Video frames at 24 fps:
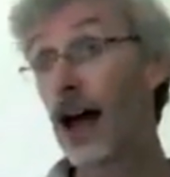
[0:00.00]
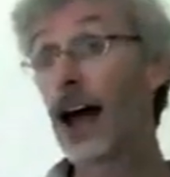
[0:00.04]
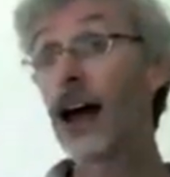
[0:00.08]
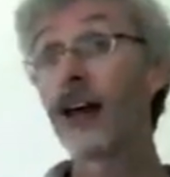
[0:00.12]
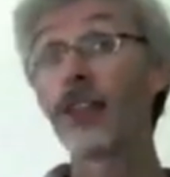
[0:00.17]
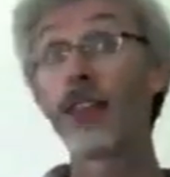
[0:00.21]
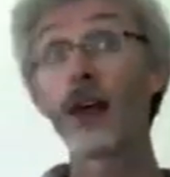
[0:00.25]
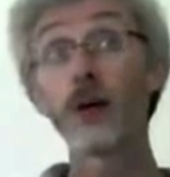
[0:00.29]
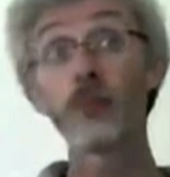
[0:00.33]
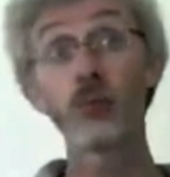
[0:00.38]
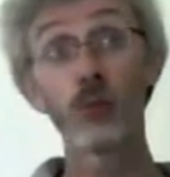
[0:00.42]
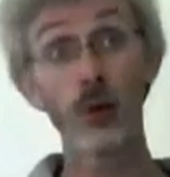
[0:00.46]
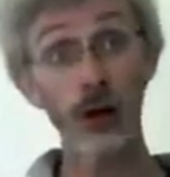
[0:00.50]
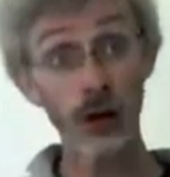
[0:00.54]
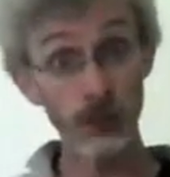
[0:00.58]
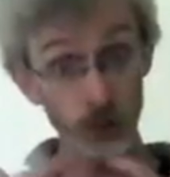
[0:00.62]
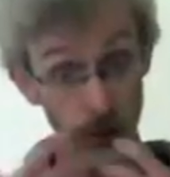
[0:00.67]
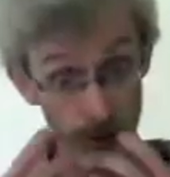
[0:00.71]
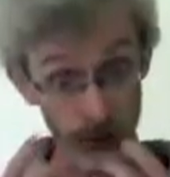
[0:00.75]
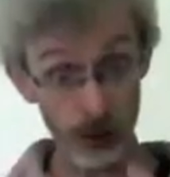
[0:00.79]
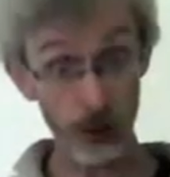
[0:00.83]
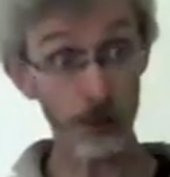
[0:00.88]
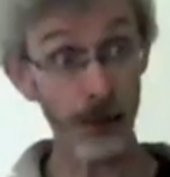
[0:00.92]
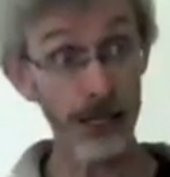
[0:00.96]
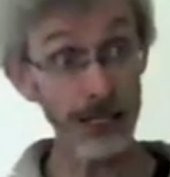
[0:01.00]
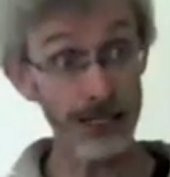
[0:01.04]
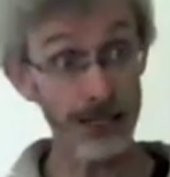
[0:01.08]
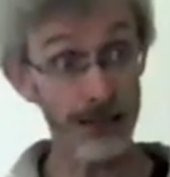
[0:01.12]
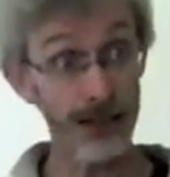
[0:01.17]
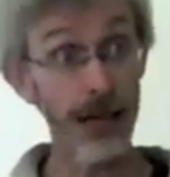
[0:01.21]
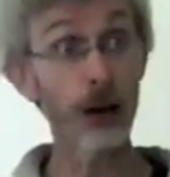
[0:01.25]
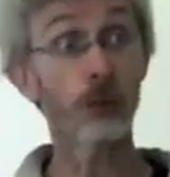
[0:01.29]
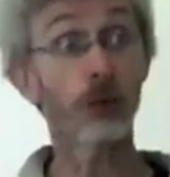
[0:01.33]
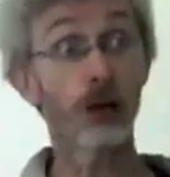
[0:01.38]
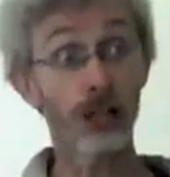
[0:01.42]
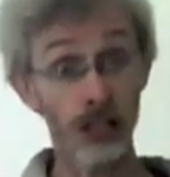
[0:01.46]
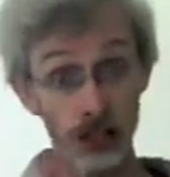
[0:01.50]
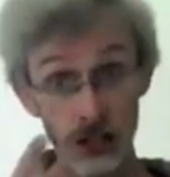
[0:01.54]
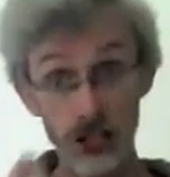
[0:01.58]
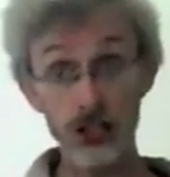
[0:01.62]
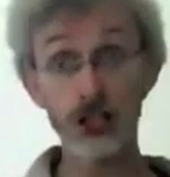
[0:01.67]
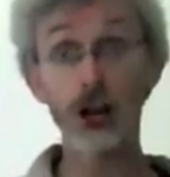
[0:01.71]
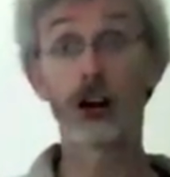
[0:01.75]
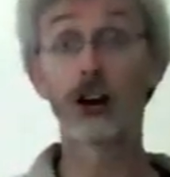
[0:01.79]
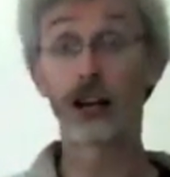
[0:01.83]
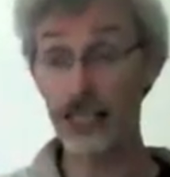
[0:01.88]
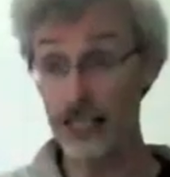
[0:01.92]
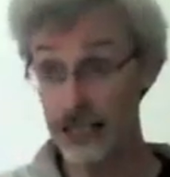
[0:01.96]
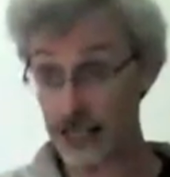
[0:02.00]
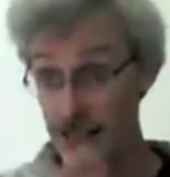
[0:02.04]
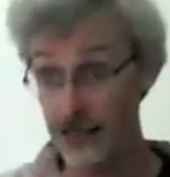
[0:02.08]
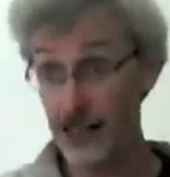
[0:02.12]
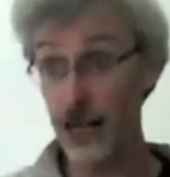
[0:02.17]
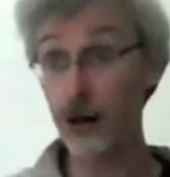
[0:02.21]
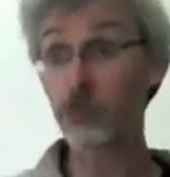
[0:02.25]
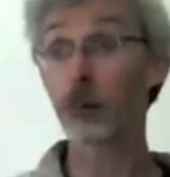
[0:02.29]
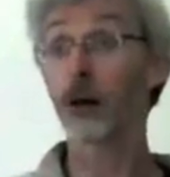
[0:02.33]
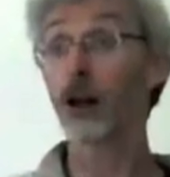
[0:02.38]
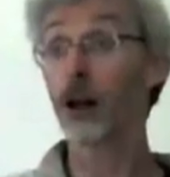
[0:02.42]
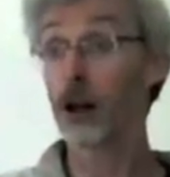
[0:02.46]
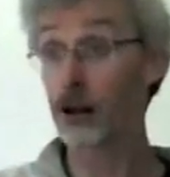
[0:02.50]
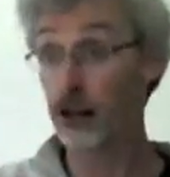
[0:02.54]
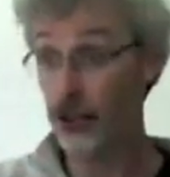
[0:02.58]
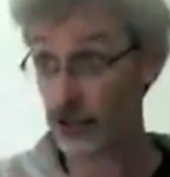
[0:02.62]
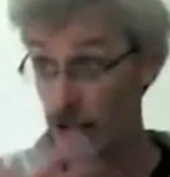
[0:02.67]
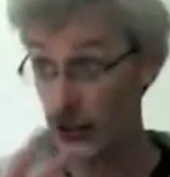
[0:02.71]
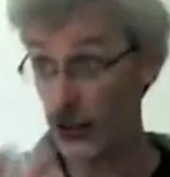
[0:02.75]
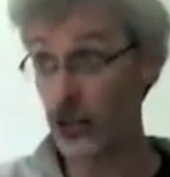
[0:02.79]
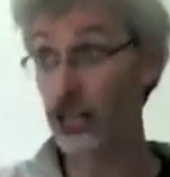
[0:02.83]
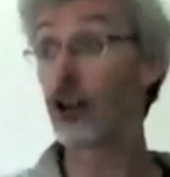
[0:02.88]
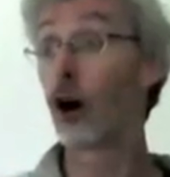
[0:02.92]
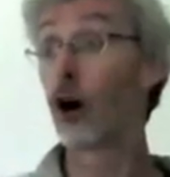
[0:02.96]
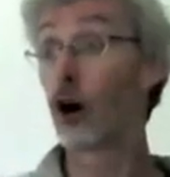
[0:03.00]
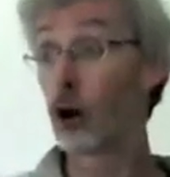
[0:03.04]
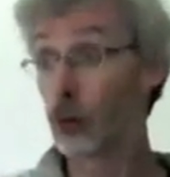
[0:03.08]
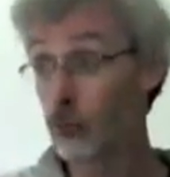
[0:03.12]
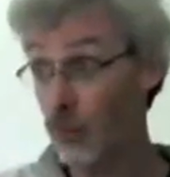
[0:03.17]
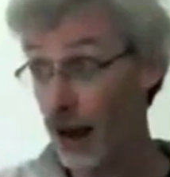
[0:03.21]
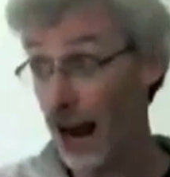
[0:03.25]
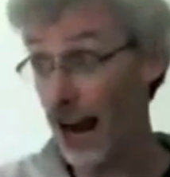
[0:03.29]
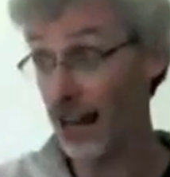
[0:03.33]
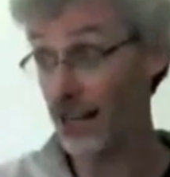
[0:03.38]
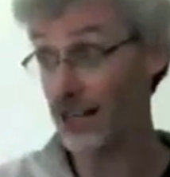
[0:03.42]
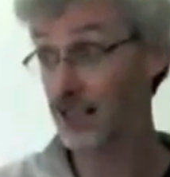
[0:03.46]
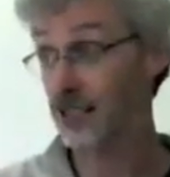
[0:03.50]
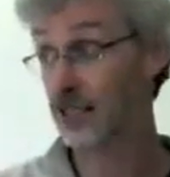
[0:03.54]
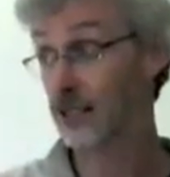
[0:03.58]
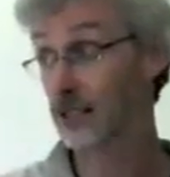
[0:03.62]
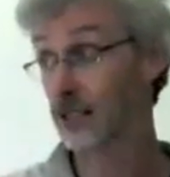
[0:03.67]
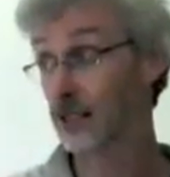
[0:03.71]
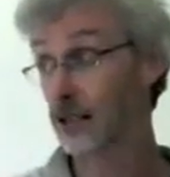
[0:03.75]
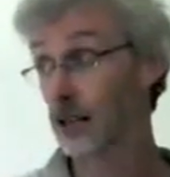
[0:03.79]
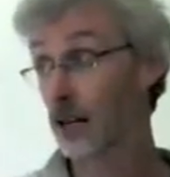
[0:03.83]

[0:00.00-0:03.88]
And then when we've completed that, we can start eating that plant again en masse.